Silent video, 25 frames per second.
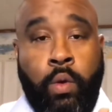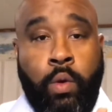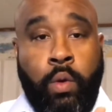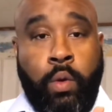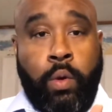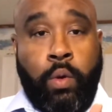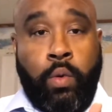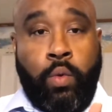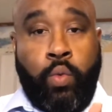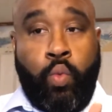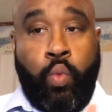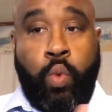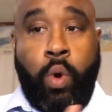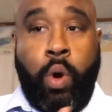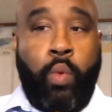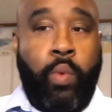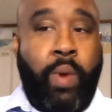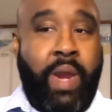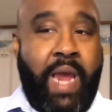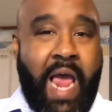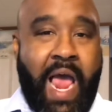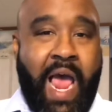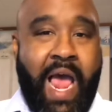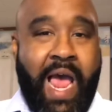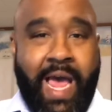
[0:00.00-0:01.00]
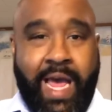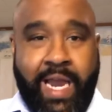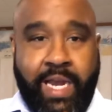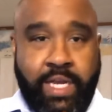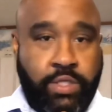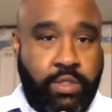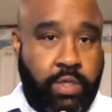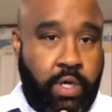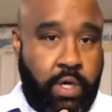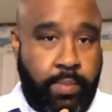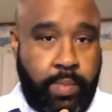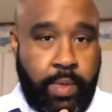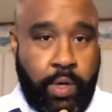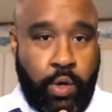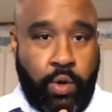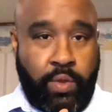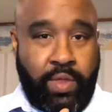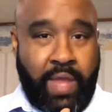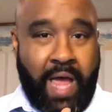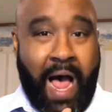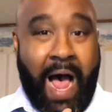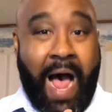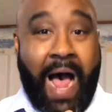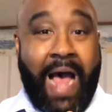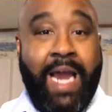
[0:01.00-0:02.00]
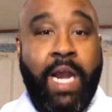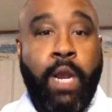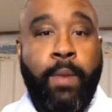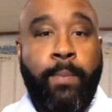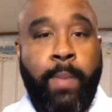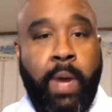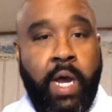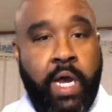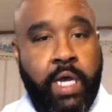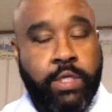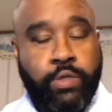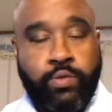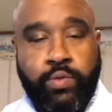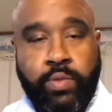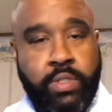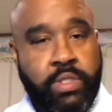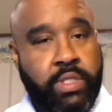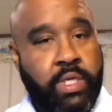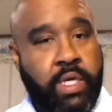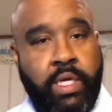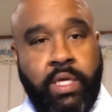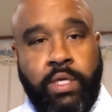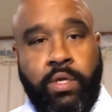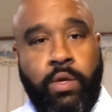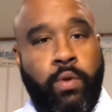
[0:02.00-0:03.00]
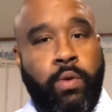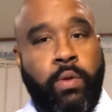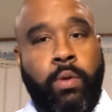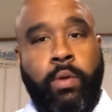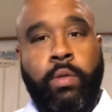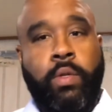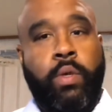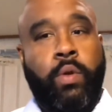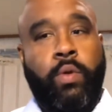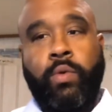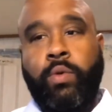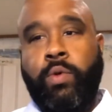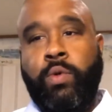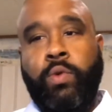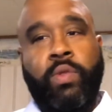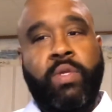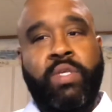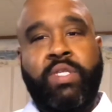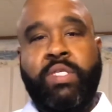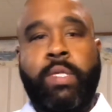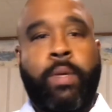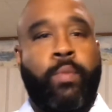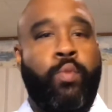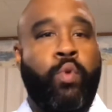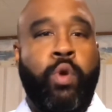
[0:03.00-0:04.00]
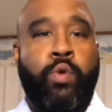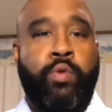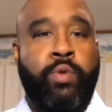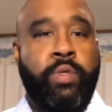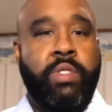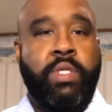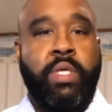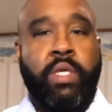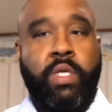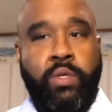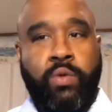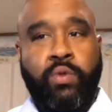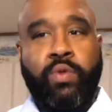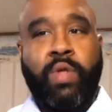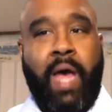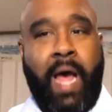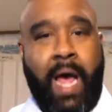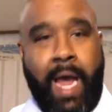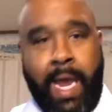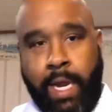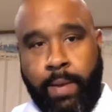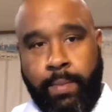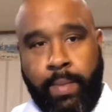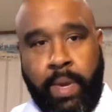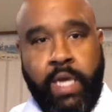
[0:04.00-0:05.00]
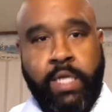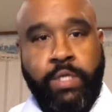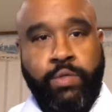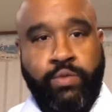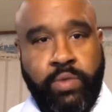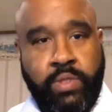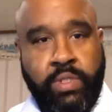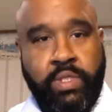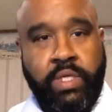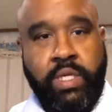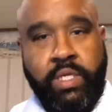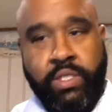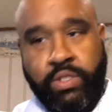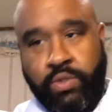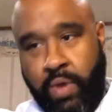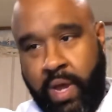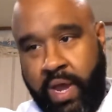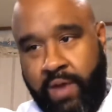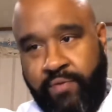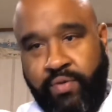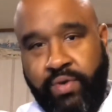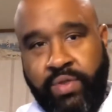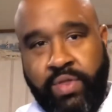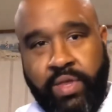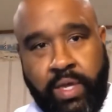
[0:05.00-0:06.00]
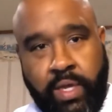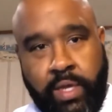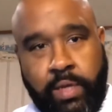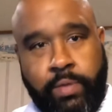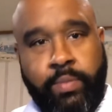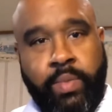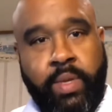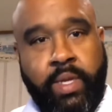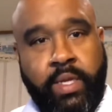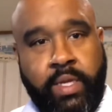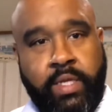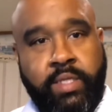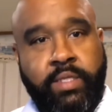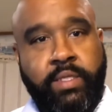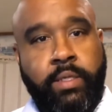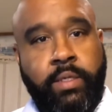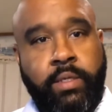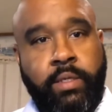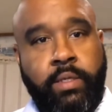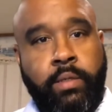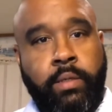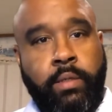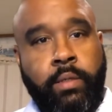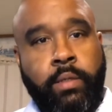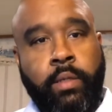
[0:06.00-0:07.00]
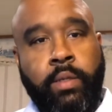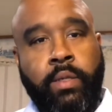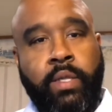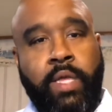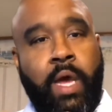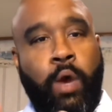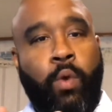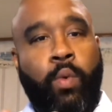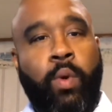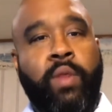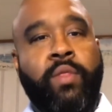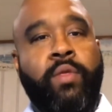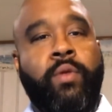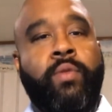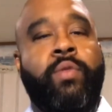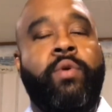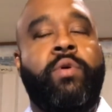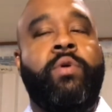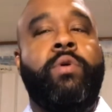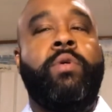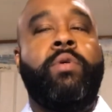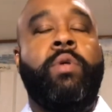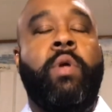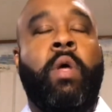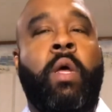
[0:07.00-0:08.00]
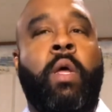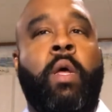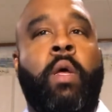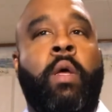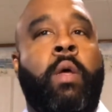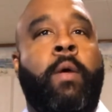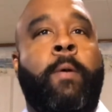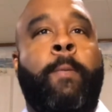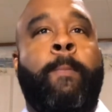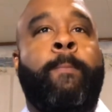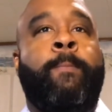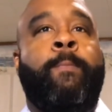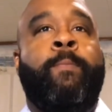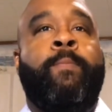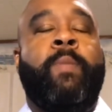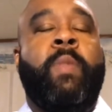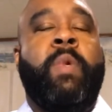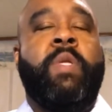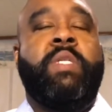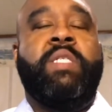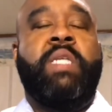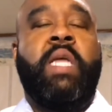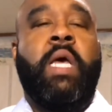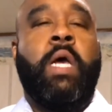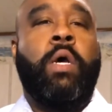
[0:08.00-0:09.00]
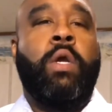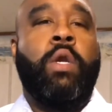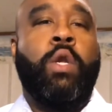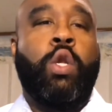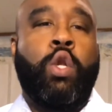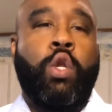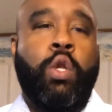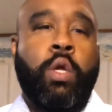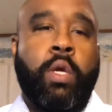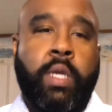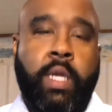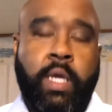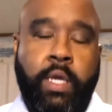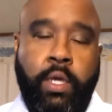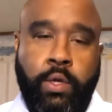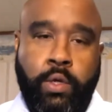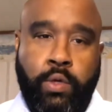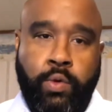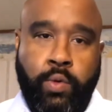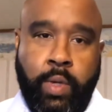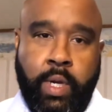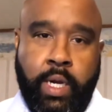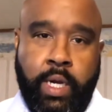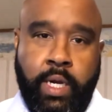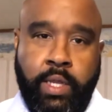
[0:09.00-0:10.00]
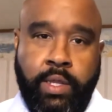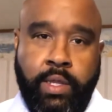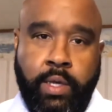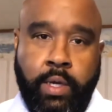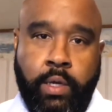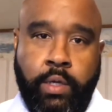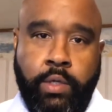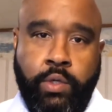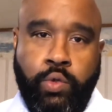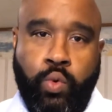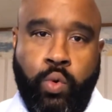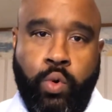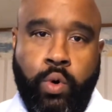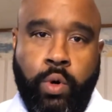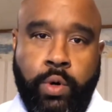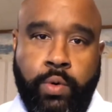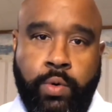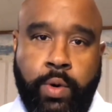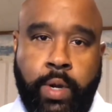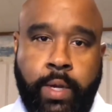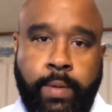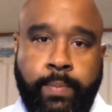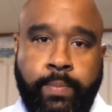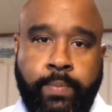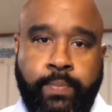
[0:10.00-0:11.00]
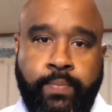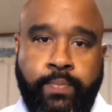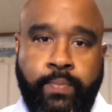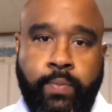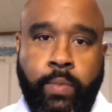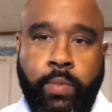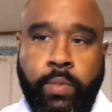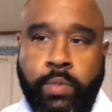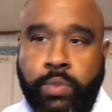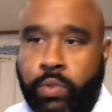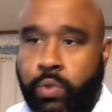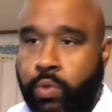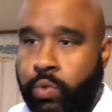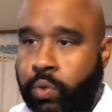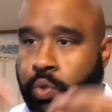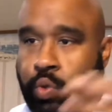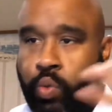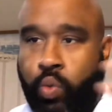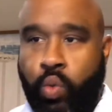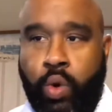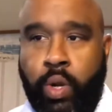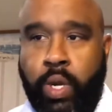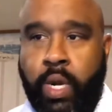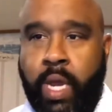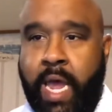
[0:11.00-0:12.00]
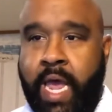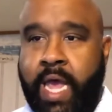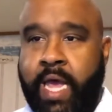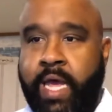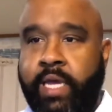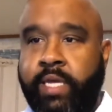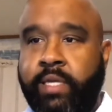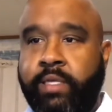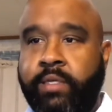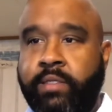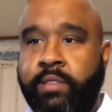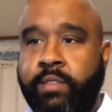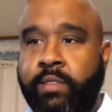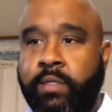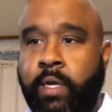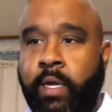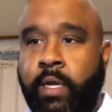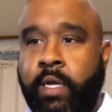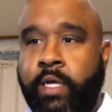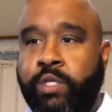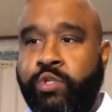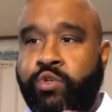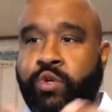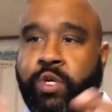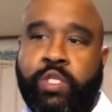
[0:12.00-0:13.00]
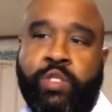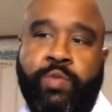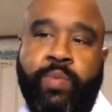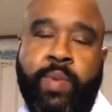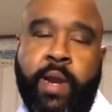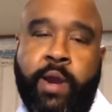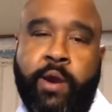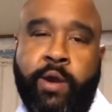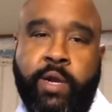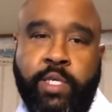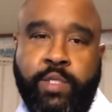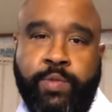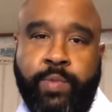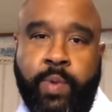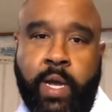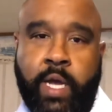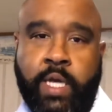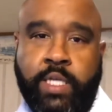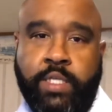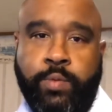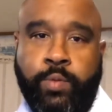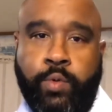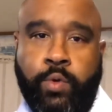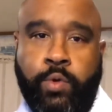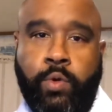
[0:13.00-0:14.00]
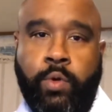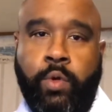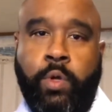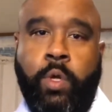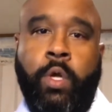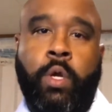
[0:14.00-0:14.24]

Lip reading: What we had is going to be on the itemized receipt. Don't do the summary receipt. Do the itemized receipt, so everything can be listed. That way that it's not going to look like you're doing anything untoward, right? So you want as transparent as possible